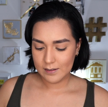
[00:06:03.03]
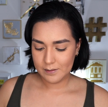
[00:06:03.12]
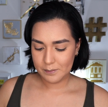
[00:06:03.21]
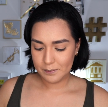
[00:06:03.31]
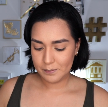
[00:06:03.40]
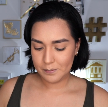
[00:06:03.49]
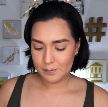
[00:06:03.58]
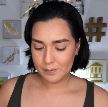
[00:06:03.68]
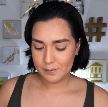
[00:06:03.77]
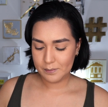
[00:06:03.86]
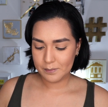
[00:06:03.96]

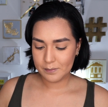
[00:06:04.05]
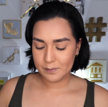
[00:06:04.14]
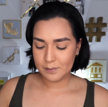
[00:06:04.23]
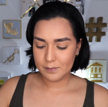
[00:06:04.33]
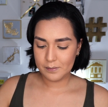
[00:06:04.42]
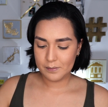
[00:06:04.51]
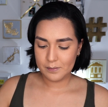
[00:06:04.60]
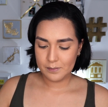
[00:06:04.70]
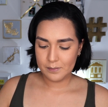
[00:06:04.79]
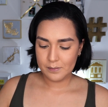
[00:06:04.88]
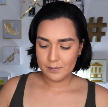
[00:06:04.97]

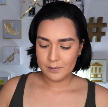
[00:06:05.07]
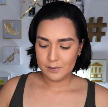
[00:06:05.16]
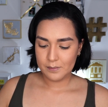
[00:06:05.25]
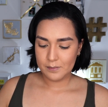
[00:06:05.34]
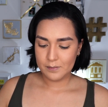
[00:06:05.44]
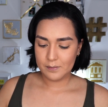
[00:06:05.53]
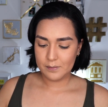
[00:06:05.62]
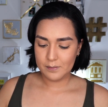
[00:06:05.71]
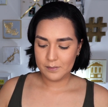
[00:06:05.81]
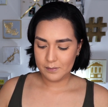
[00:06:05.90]
(silence)